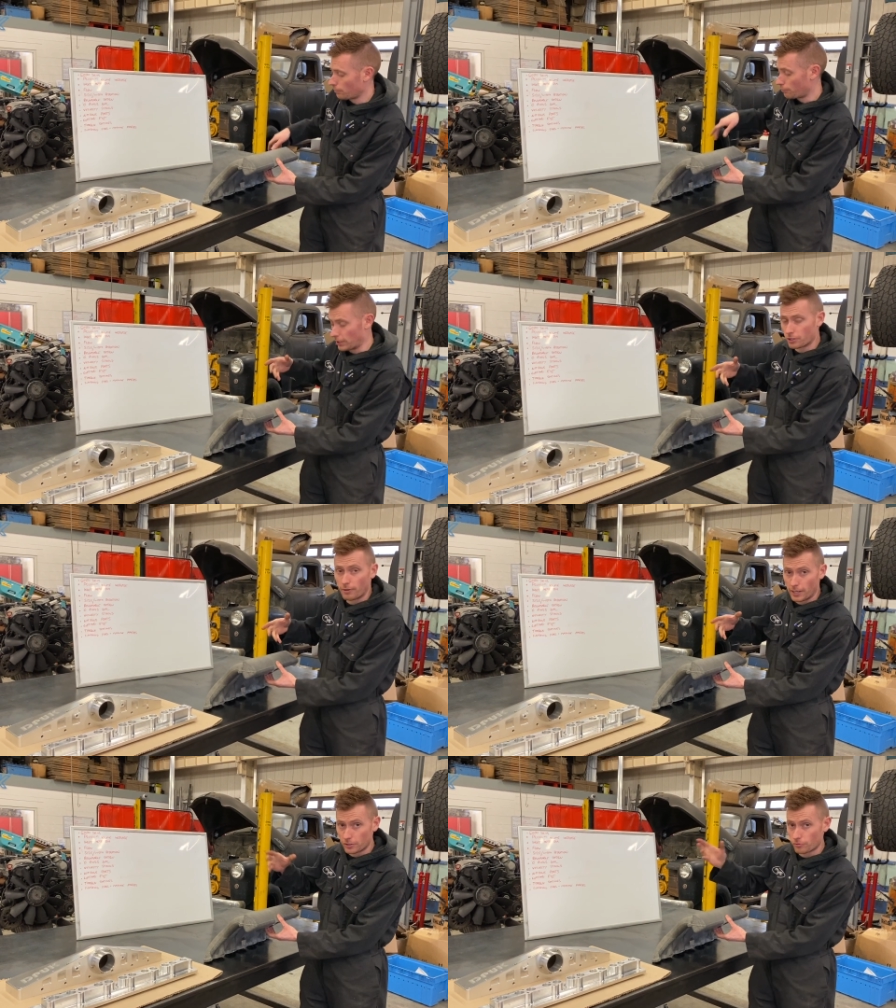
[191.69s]

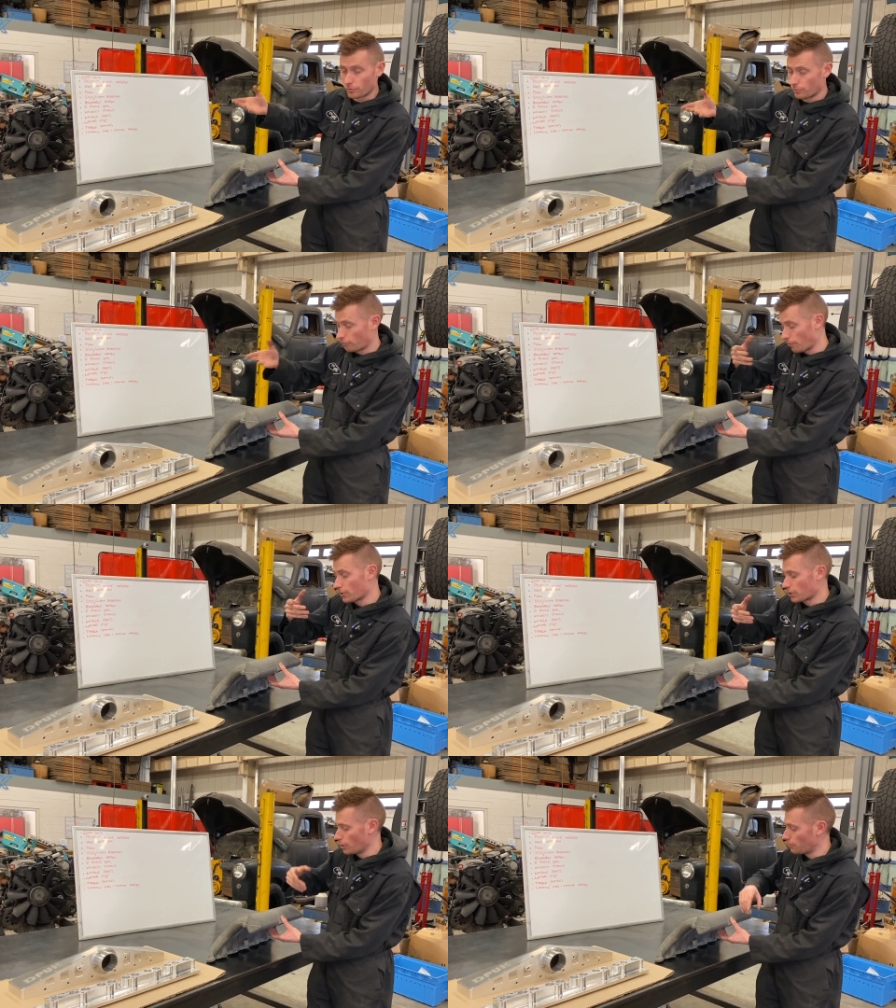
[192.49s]
pressurised from the
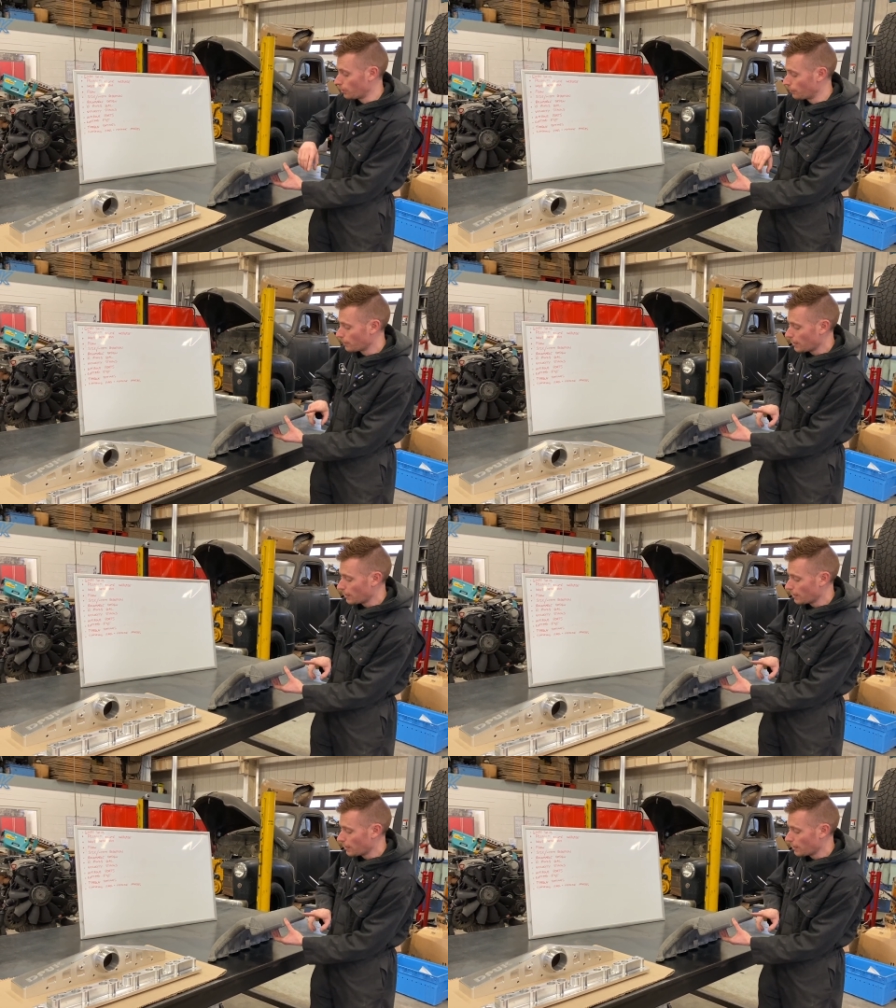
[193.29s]
turbo,